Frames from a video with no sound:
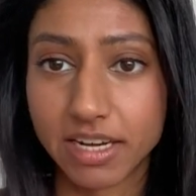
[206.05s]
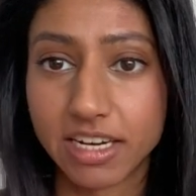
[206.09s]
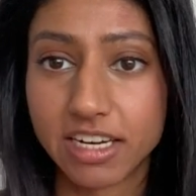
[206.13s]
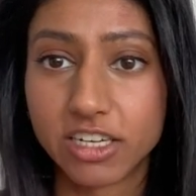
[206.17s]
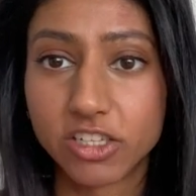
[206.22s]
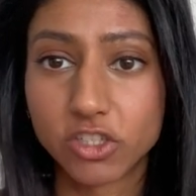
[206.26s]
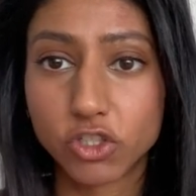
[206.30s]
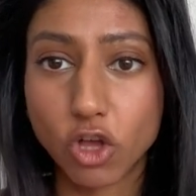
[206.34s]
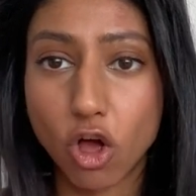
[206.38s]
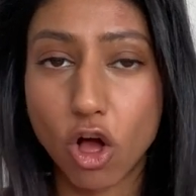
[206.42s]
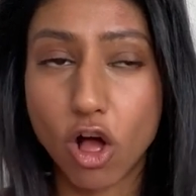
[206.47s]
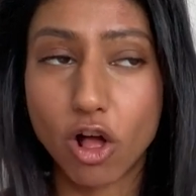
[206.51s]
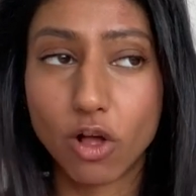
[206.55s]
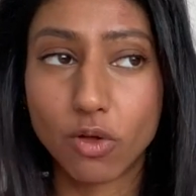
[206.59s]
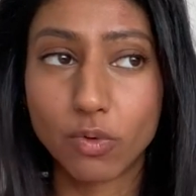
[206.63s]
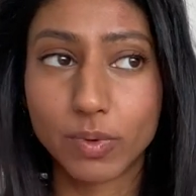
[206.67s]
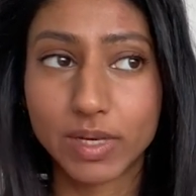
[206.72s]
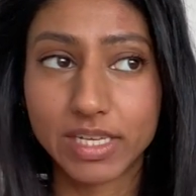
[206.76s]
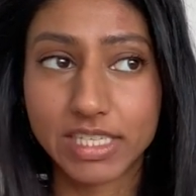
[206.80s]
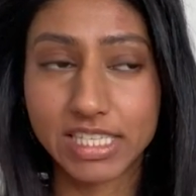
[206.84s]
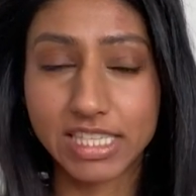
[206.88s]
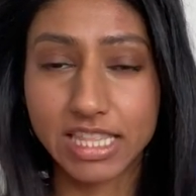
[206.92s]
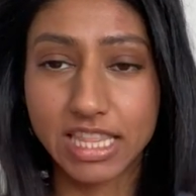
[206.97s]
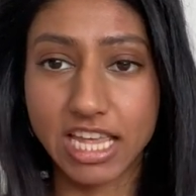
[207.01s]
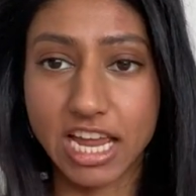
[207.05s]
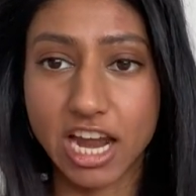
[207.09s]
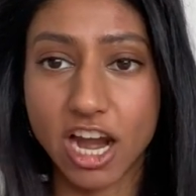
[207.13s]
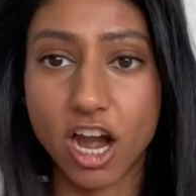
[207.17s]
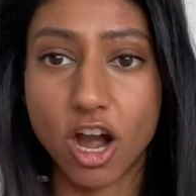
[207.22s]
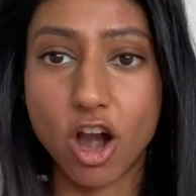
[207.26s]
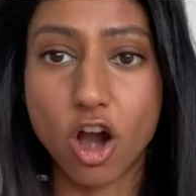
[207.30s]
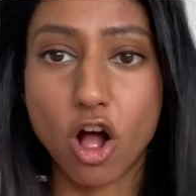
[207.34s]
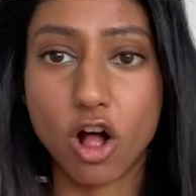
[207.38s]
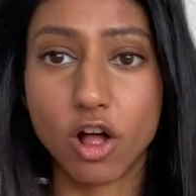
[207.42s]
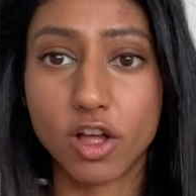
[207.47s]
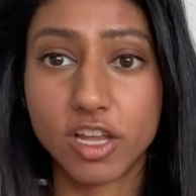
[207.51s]
It is always
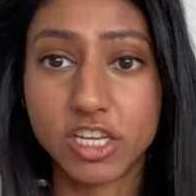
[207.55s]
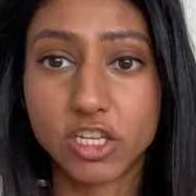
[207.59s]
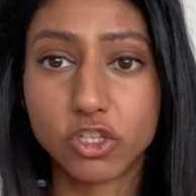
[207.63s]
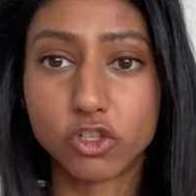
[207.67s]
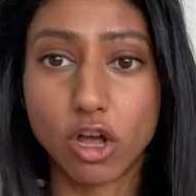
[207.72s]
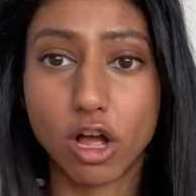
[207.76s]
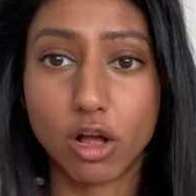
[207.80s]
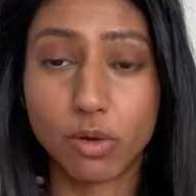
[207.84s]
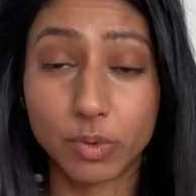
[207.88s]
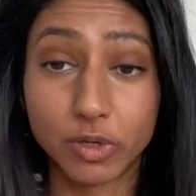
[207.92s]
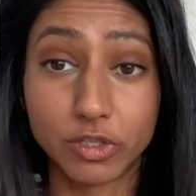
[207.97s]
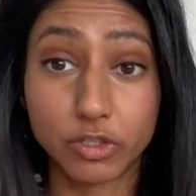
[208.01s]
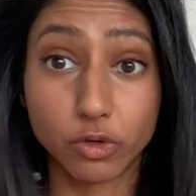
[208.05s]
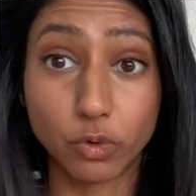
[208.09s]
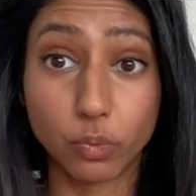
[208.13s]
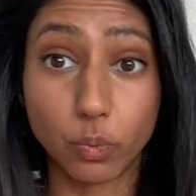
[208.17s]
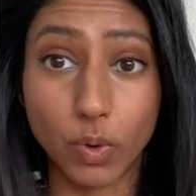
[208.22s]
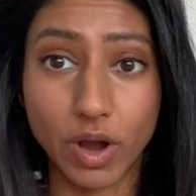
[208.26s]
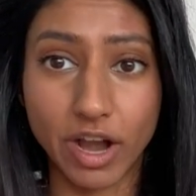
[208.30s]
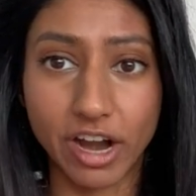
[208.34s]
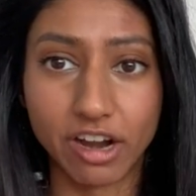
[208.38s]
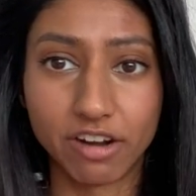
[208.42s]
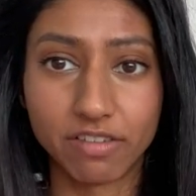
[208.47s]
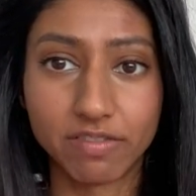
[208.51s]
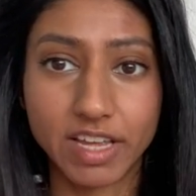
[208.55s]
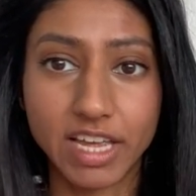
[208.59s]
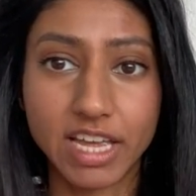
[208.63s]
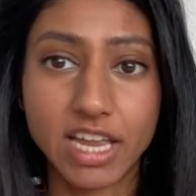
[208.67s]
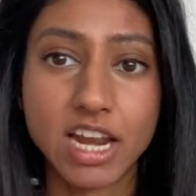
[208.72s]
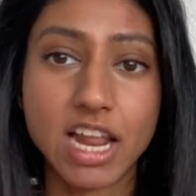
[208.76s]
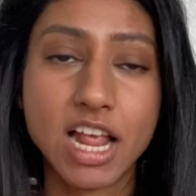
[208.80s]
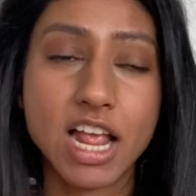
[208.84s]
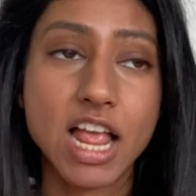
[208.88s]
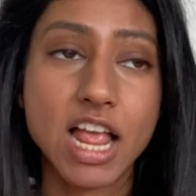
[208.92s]
there. He's always aware of it.